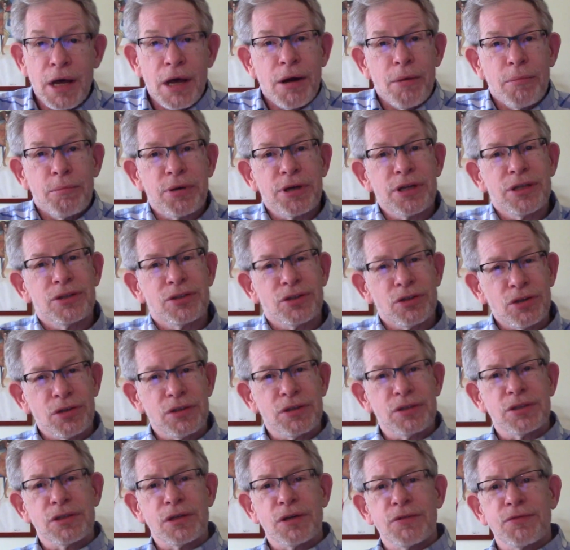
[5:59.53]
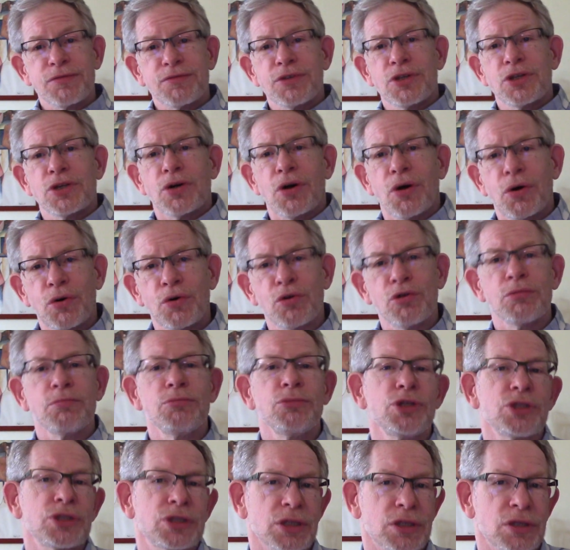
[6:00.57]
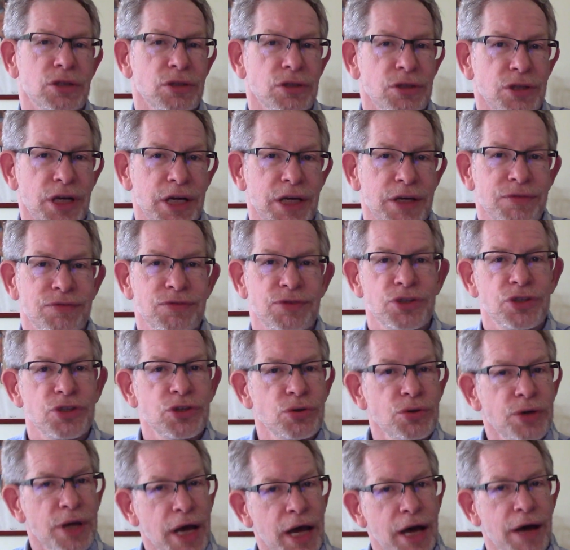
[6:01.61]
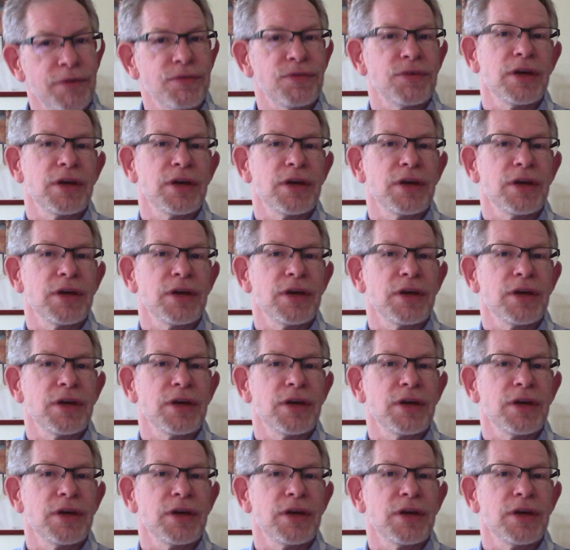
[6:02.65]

But in terms of your own musical life, do you have